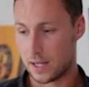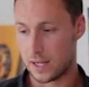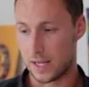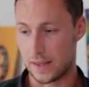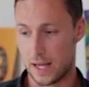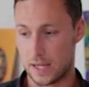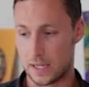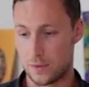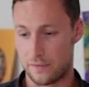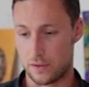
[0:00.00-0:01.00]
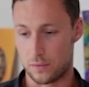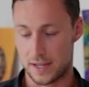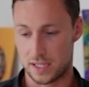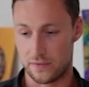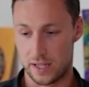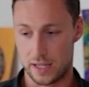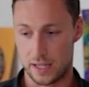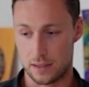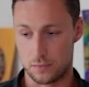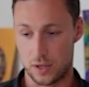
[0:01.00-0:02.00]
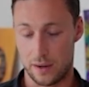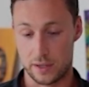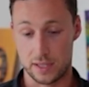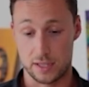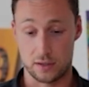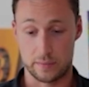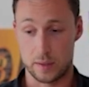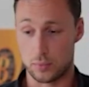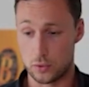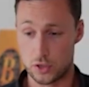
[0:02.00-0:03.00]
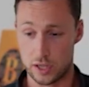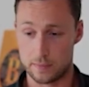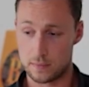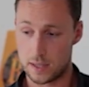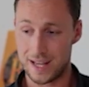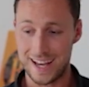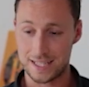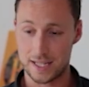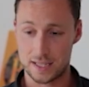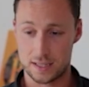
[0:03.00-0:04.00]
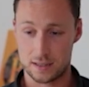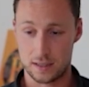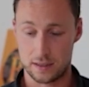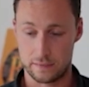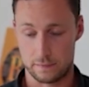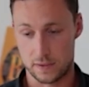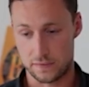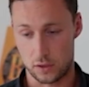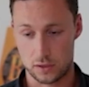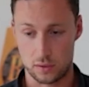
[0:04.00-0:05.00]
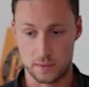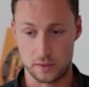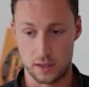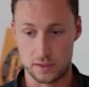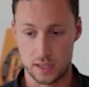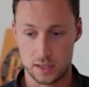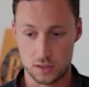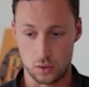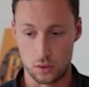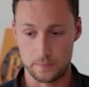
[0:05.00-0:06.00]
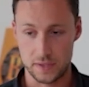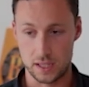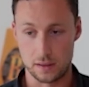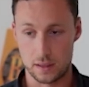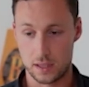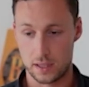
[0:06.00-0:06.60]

And then you have the rest of it in what I would consider to be blue chip assets as far as crypto goes: Sol, ETH,